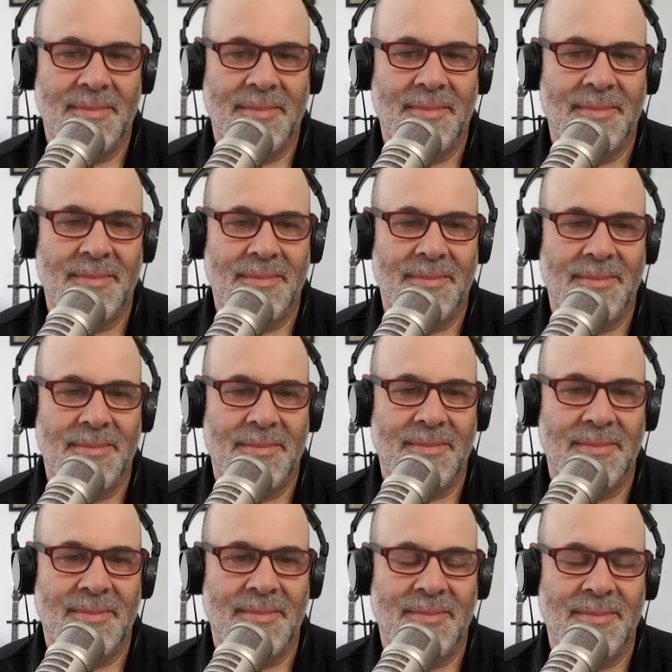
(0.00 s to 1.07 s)

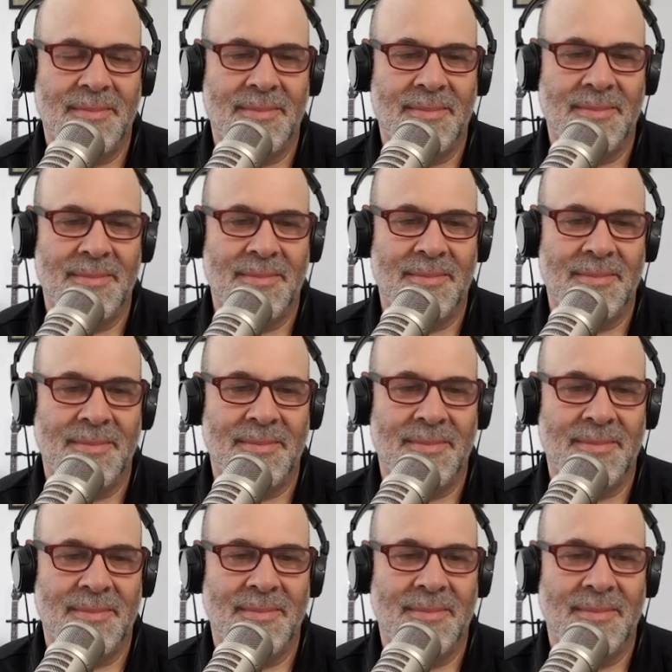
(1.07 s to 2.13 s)

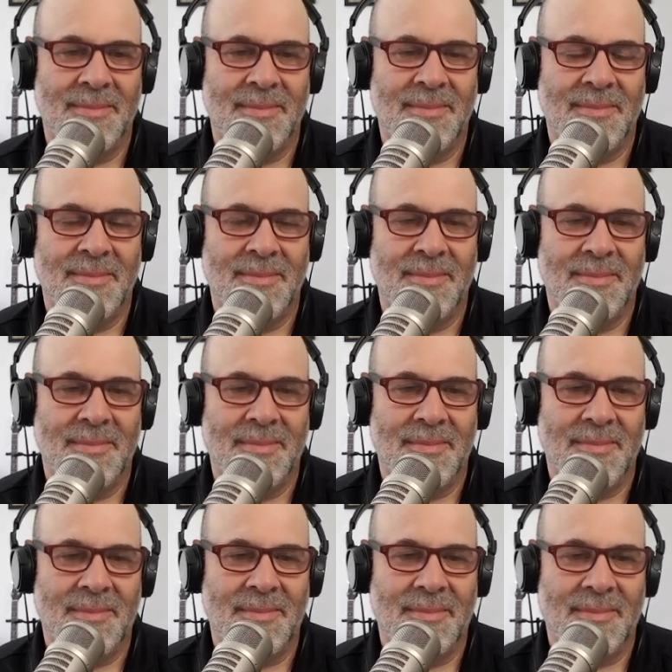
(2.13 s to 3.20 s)

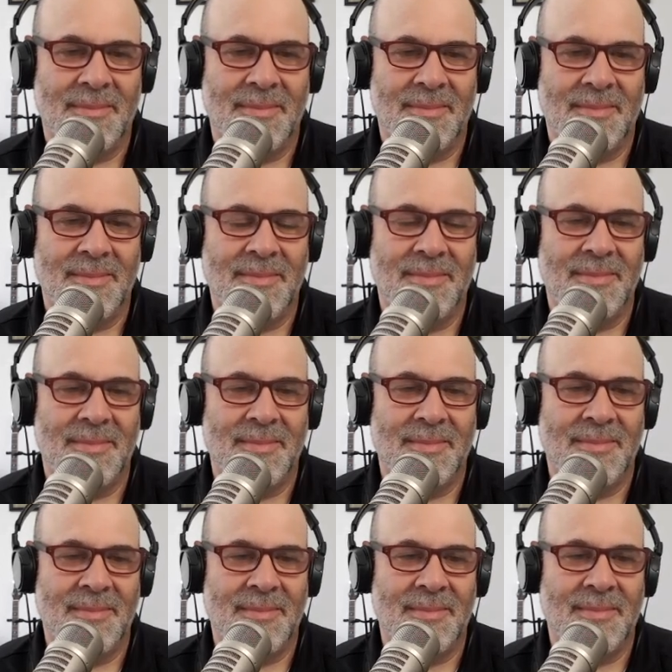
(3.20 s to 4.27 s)
(not speaking)